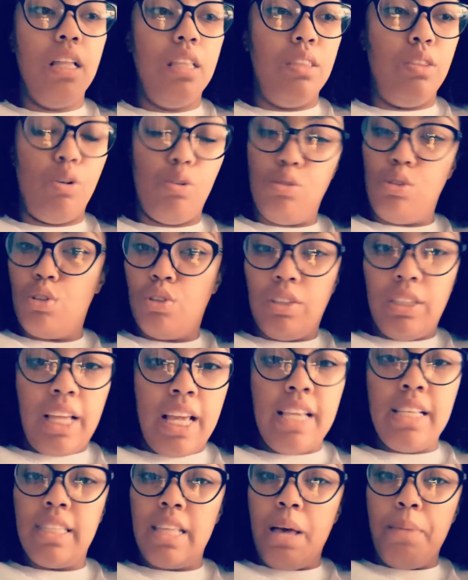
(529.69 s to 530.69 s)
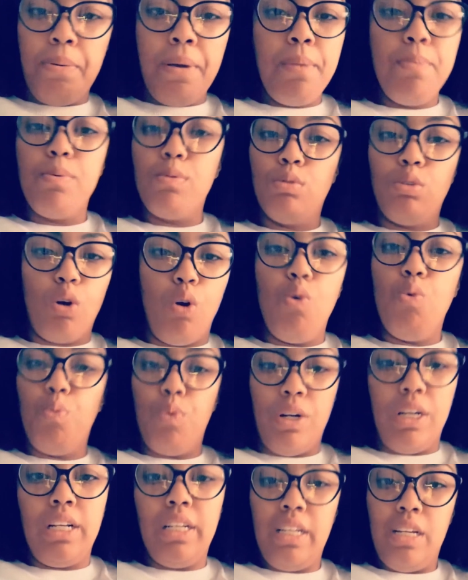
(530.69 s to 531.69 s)
Those are things that people don't
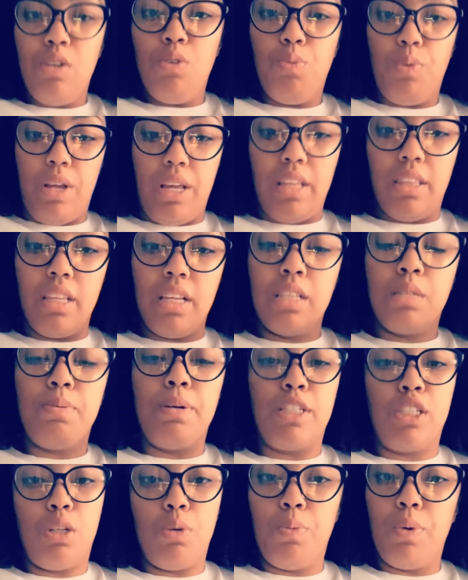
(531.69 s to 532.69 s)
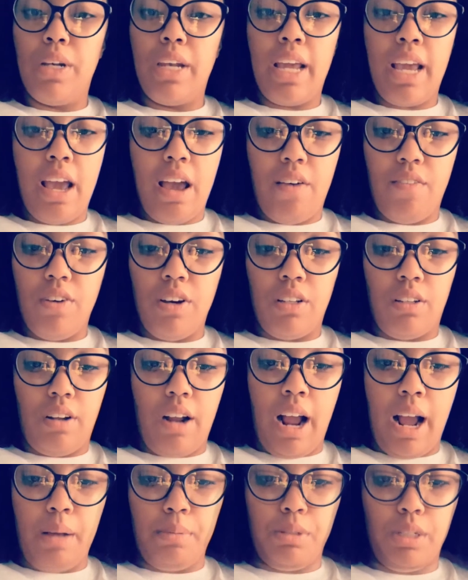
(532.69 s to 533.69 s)
want to deal with, especially when they have other
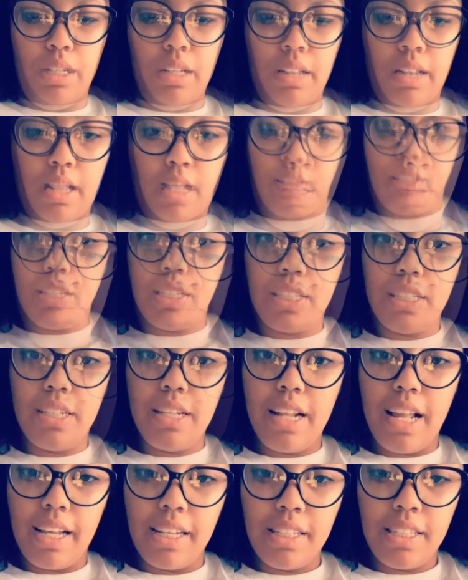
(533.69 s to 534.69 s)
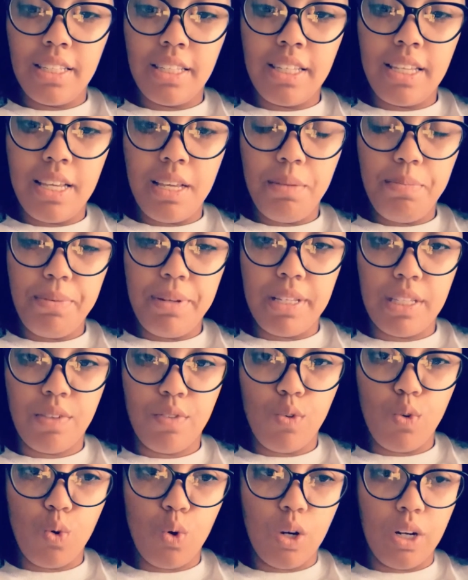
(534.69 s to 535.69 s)
options. Now, this next tip is
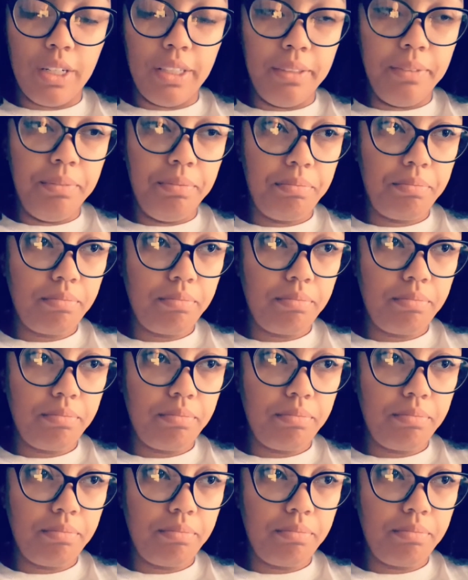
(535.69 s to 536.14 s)
for